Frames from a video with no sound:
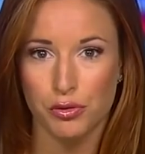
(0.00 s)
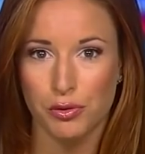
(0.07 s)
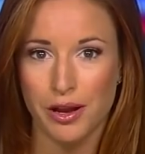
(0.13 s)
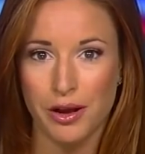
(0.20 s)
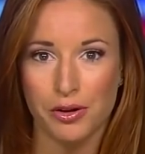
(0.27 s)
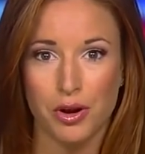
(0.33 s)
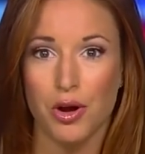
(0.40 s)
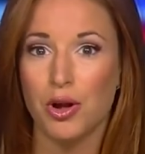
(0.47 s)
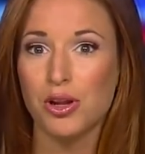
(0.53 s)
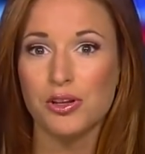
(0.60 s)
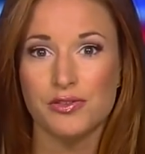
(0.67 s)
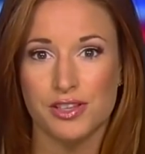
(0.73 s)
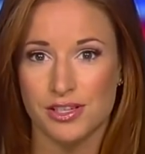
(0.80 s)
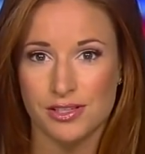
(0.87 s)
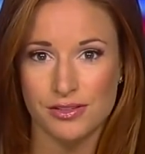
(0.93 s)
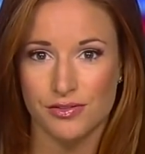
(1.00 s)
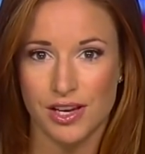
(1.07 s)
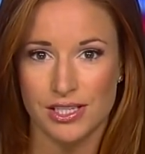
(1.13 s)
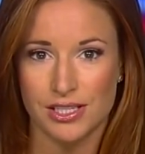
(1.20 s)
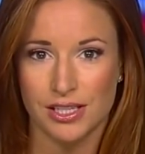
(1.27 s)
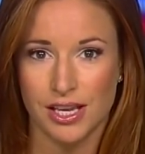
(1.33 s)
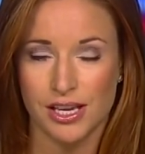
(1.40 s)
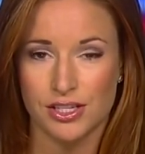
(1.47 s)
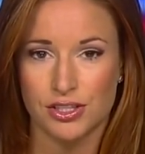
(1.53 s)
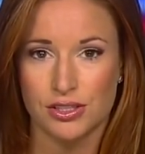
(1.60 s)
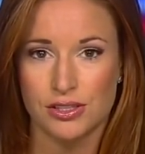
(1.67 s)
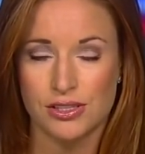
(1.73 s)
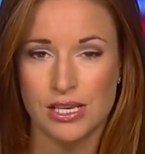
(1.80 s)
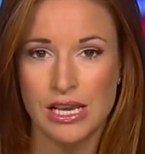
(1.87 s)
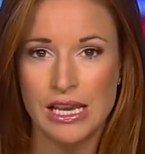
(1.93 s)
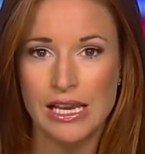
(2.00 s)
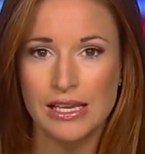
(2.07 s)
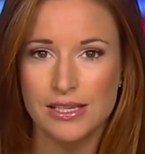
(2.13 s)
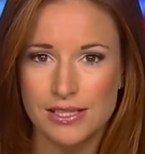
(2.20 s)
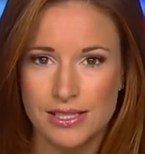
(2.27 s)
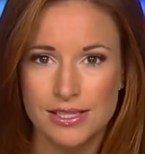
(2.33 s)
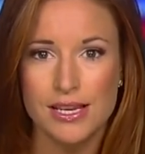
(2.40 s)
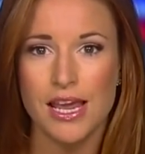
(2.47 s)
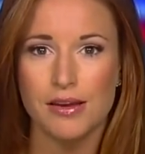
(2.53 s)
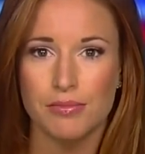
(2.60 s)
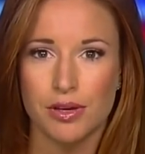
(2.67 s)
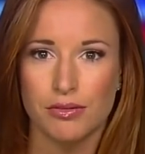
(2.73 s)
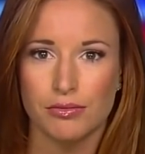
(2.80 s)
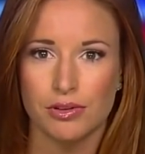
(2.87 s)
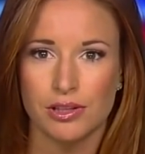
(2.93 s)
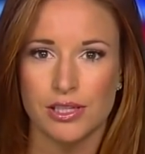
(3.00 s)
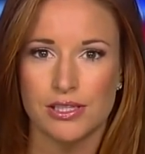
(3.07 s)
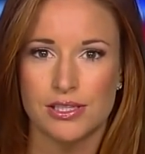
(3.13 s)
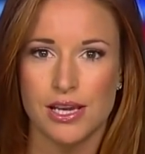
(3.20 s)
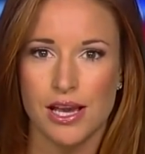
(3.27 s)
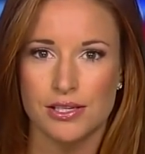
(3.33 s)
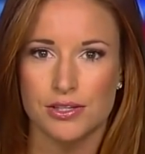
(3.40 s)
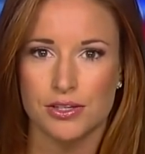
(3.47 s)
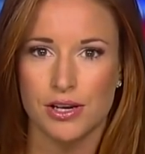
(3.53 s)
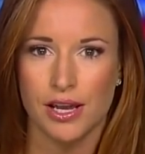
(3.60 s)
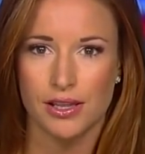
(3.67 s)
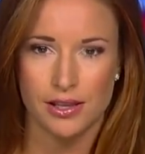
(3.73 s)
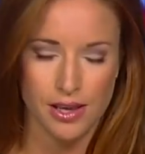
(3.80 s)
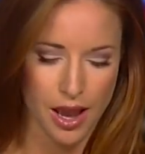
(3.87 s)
throughout all of these investigations. In a statement released yesterday, the